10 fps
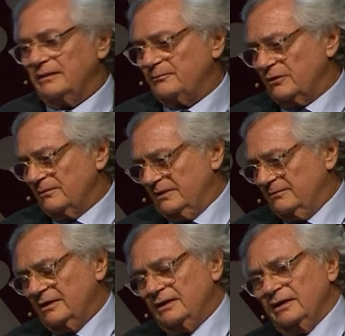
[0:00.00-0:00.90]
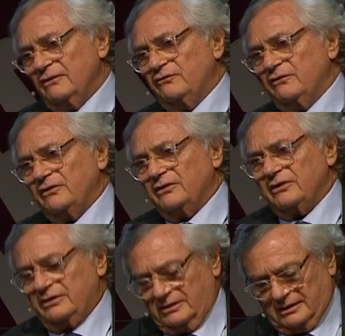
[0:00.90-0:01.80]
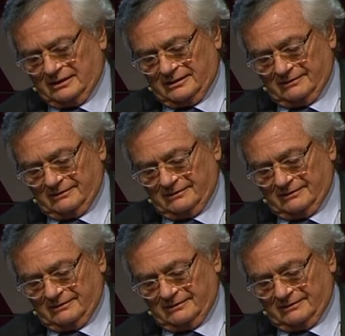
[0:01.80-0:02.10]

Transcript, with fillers: a problem for uh,